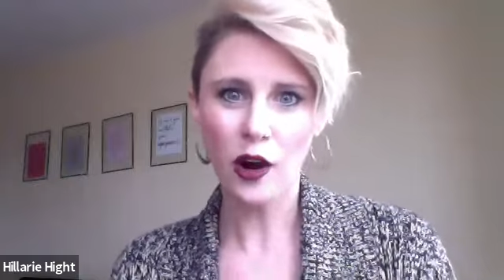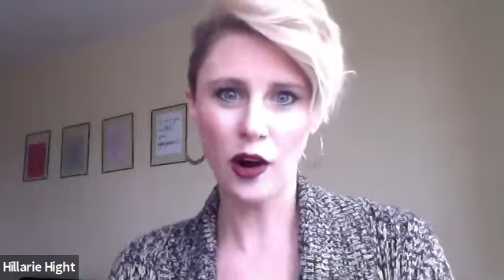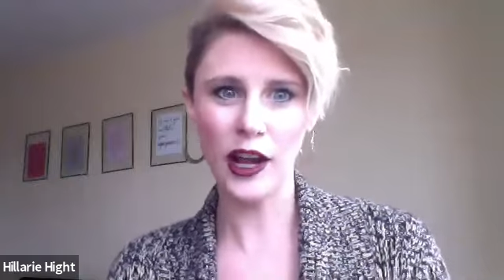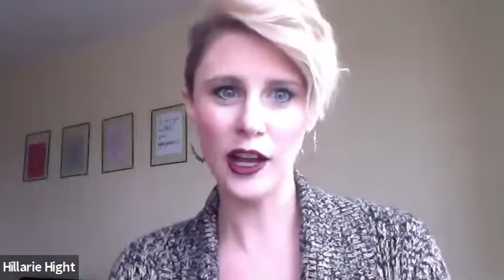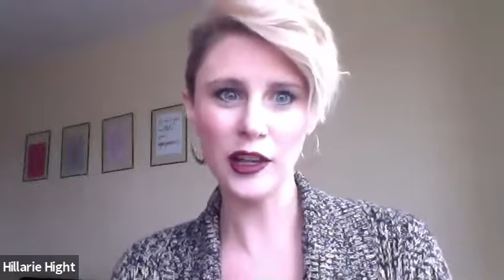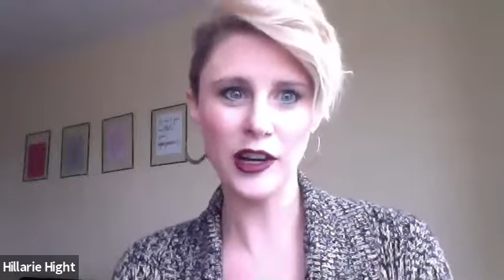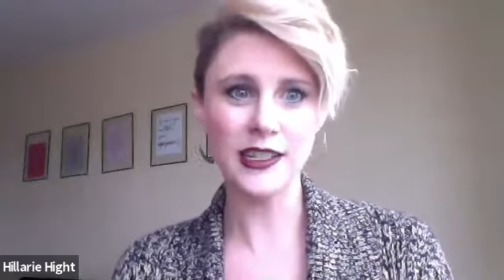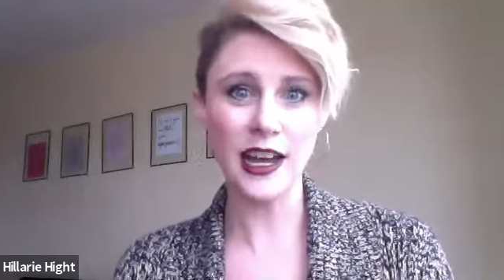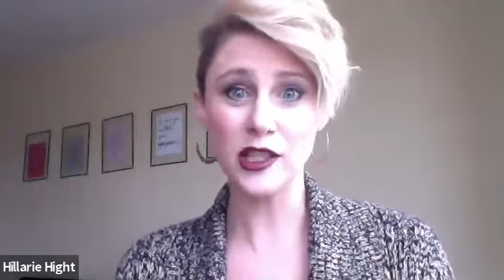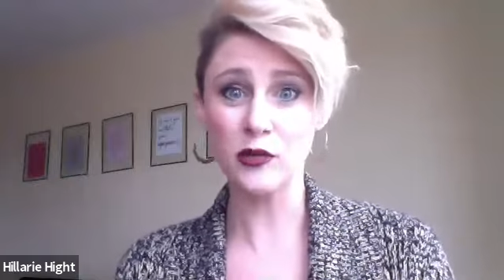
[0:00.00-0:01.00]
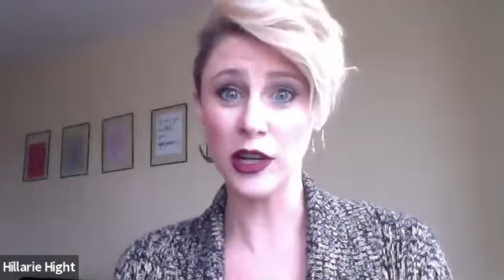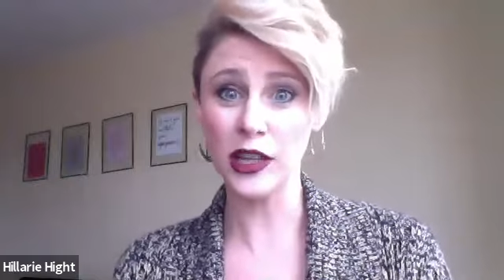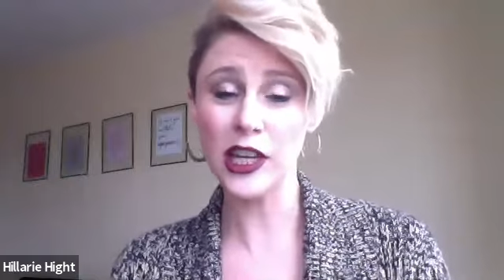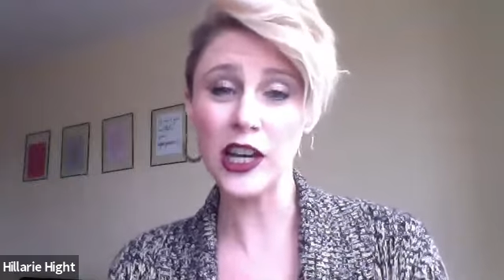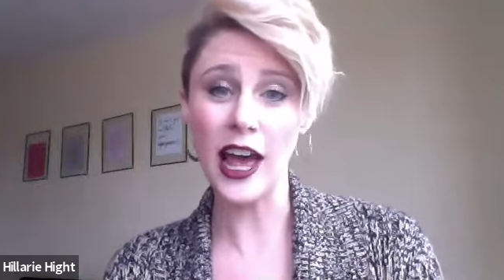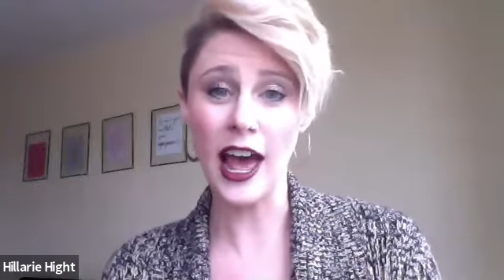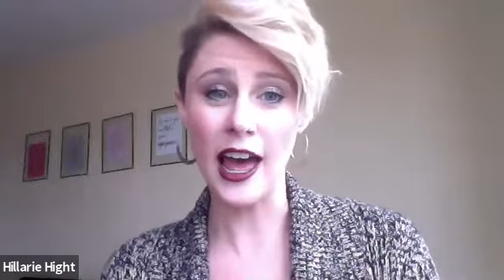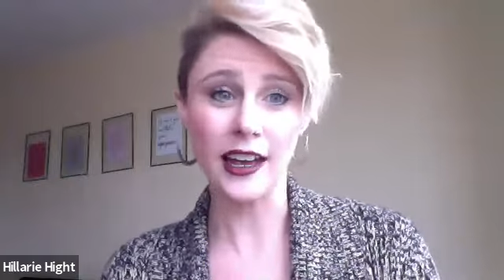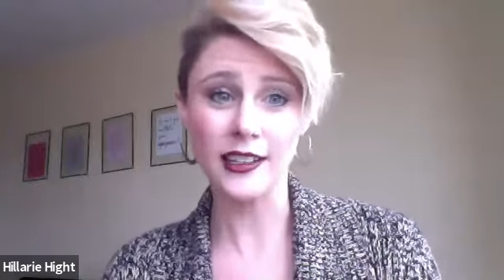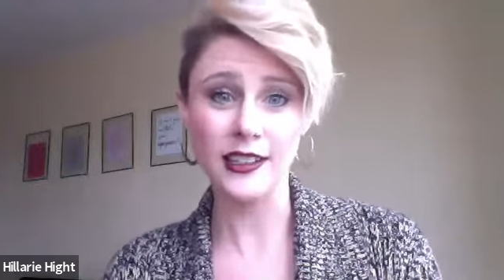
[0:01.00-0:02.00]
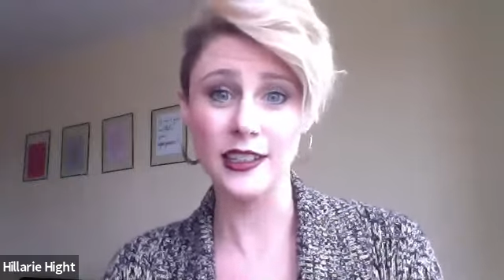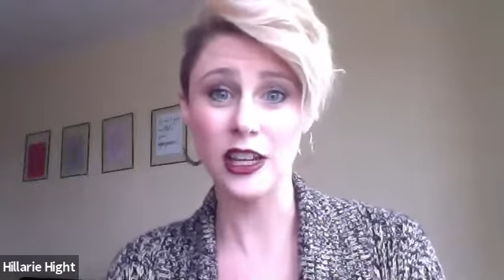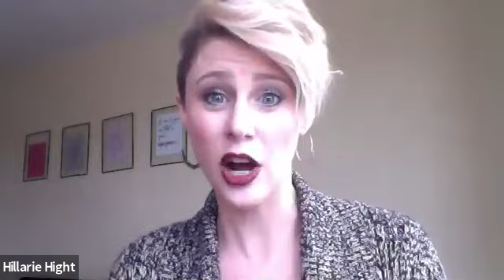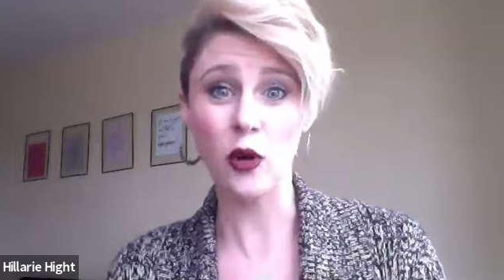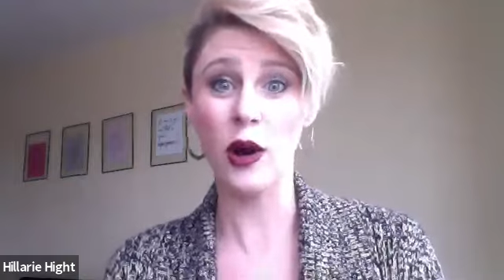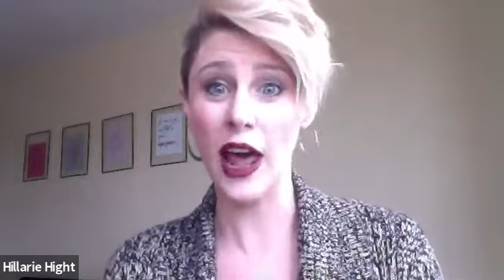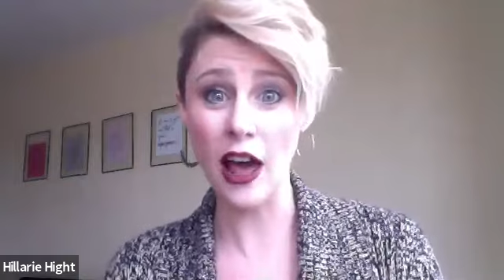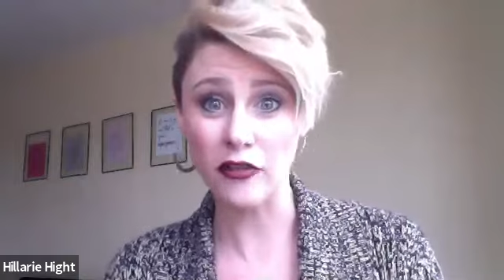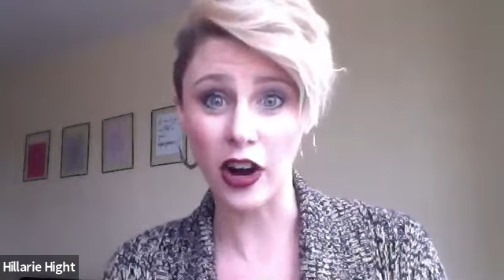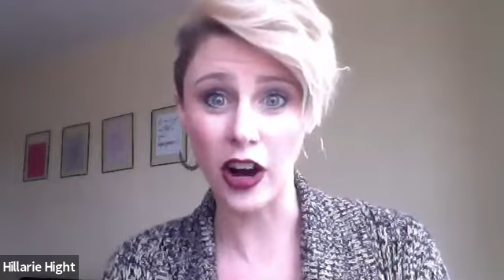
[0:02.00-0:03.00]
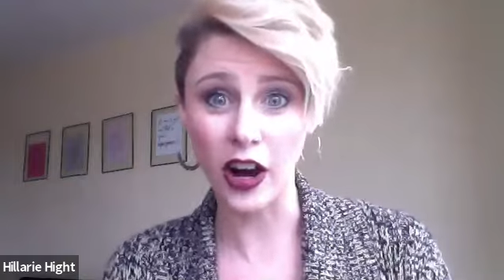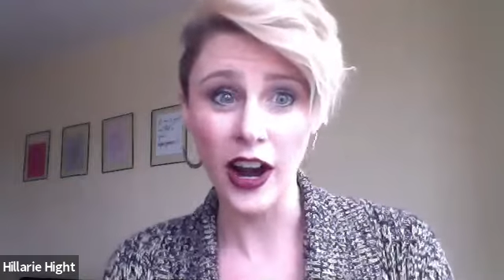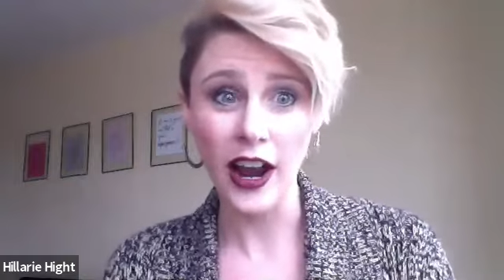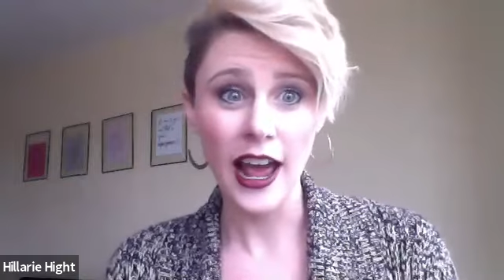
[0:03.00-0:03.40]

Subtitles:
Or Hillary does really good X, you know, whatever.